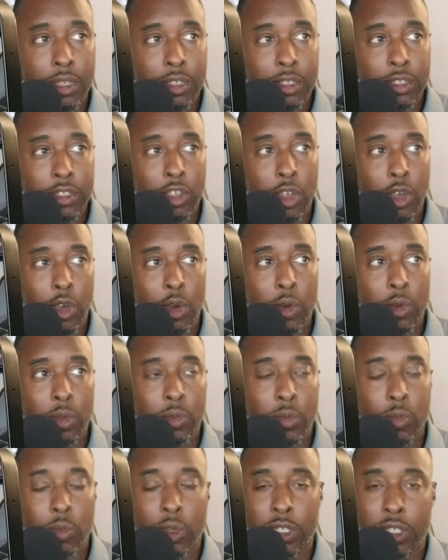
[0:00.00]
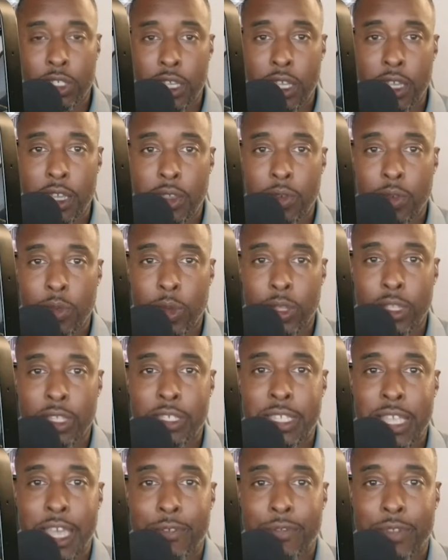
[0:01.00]
So we'll see what the
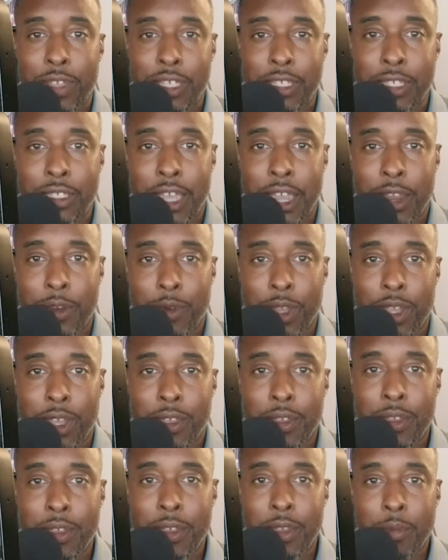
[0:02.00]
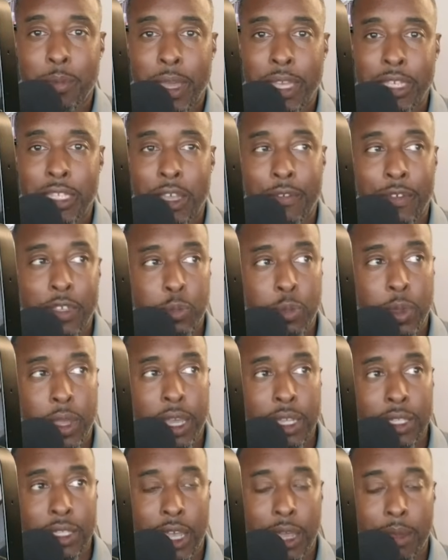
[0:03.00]
staff thinks of Tyree based off his
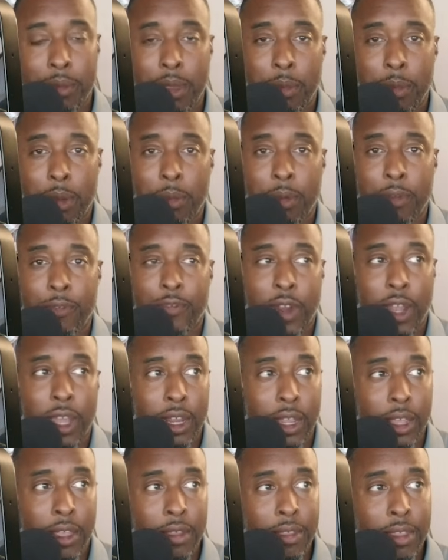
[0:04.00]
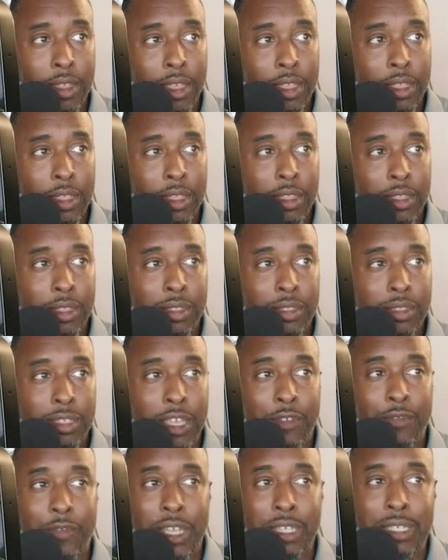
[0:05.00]
playing time coming up on Friday.
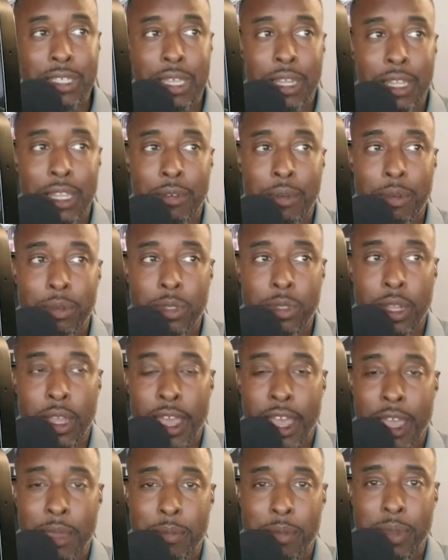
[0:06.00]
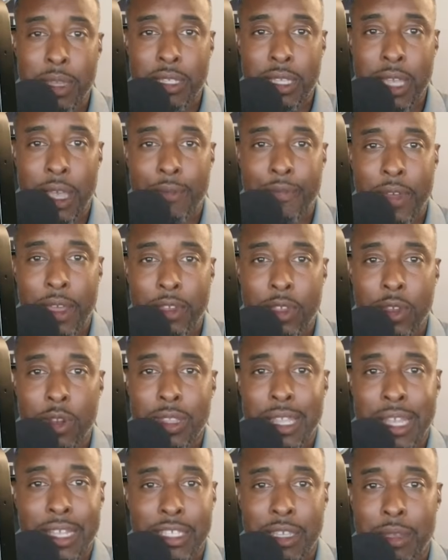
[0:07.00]
Defense, can it live up to the hype and be a top five
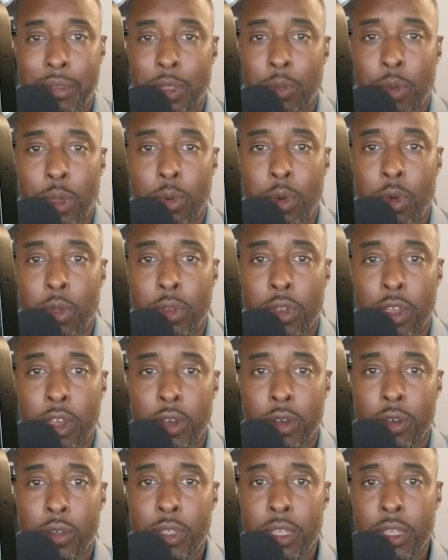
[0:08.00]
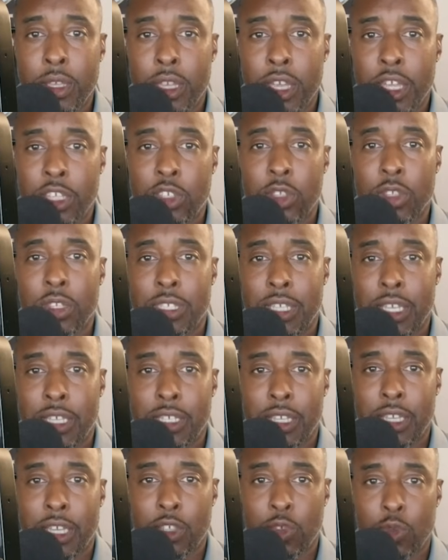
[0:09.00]
unit? That's something that we won't know until the
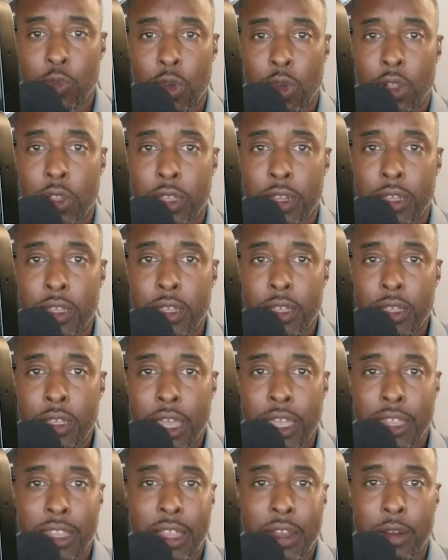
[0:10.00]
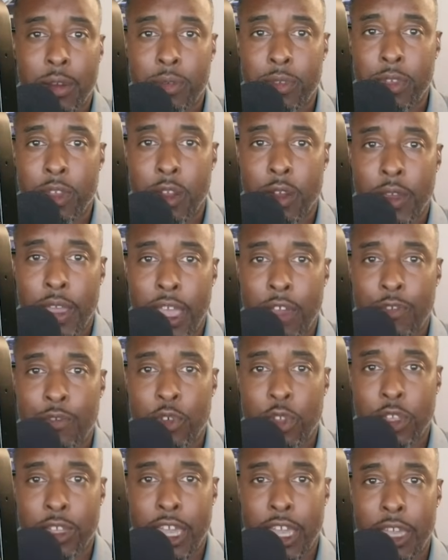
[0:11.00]
season gets rolling and they're, you know, a
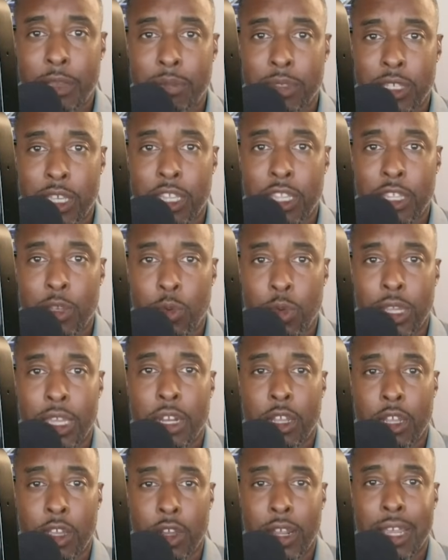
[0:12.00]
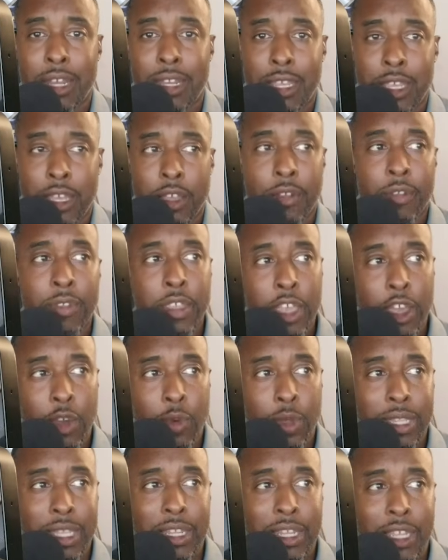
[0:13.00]
handful of games in. Then we'll get a good idea of
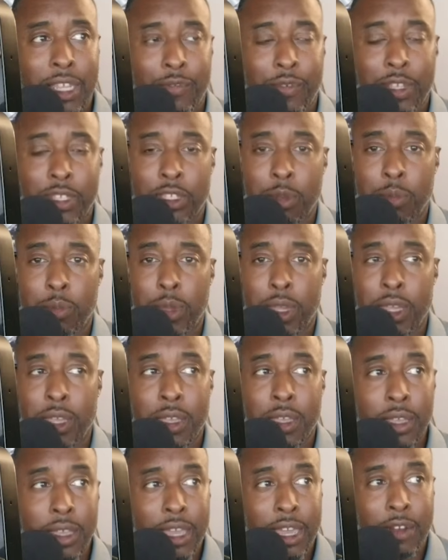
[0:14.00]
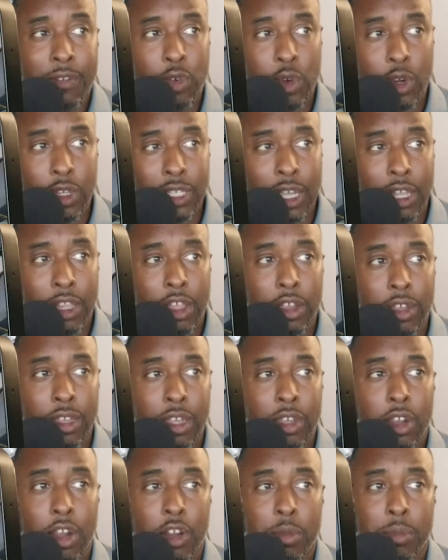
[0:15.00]
what that defense could be. And, of course, how long
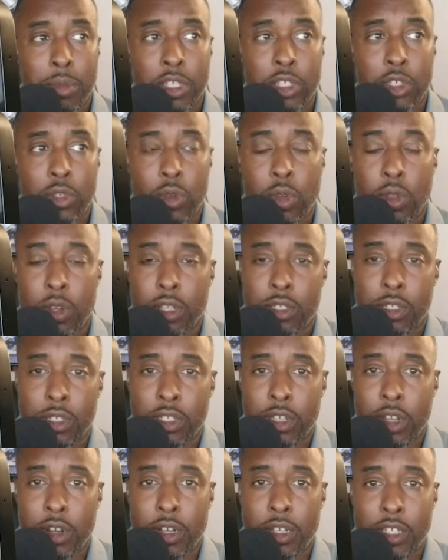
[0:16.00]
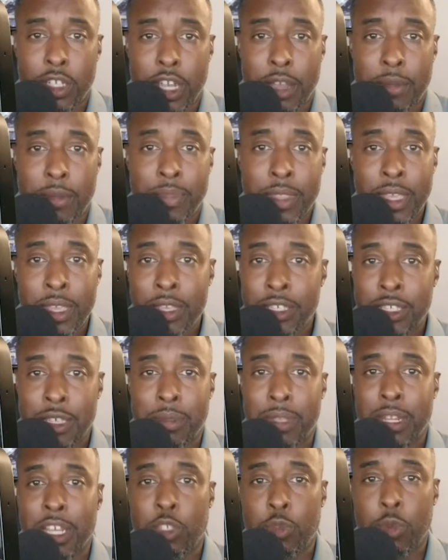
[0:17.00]
can Gardner Minshew hold on to the starting job?
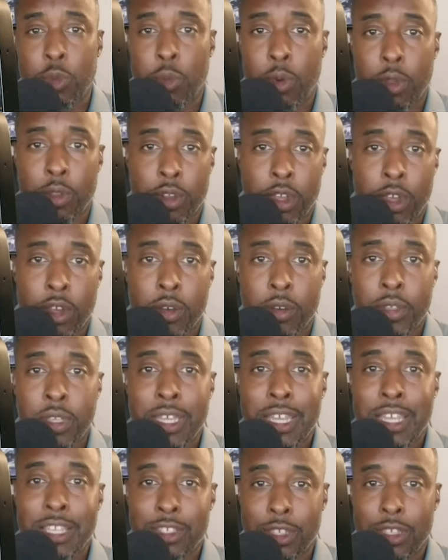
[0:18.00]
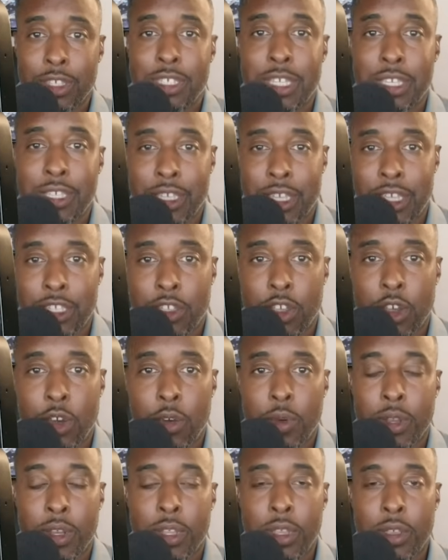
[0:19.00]
Something else we won't know until the season gets
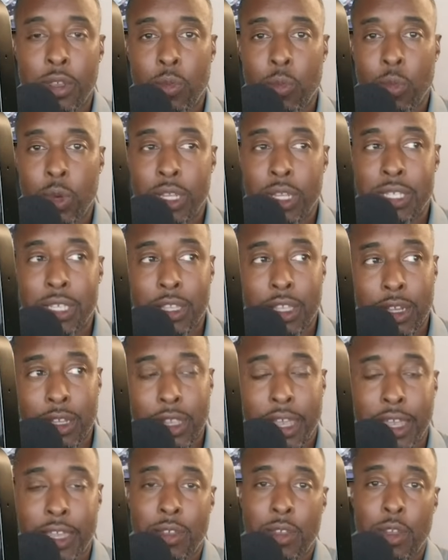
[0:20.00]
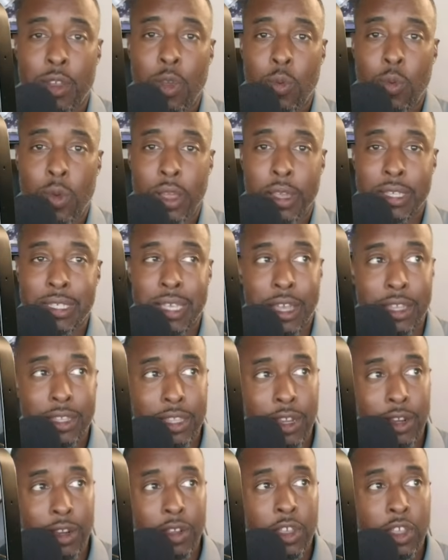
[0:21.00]
going. What does he look like while he's out
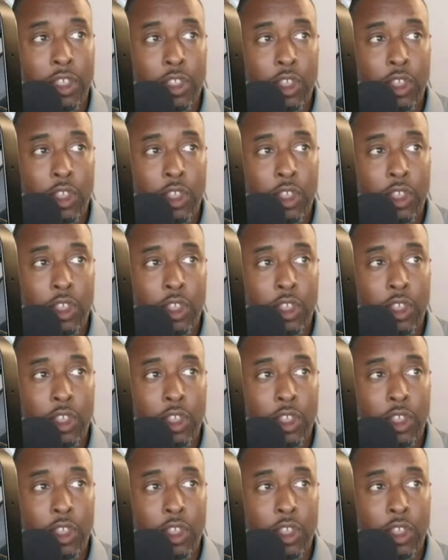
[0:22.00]
there?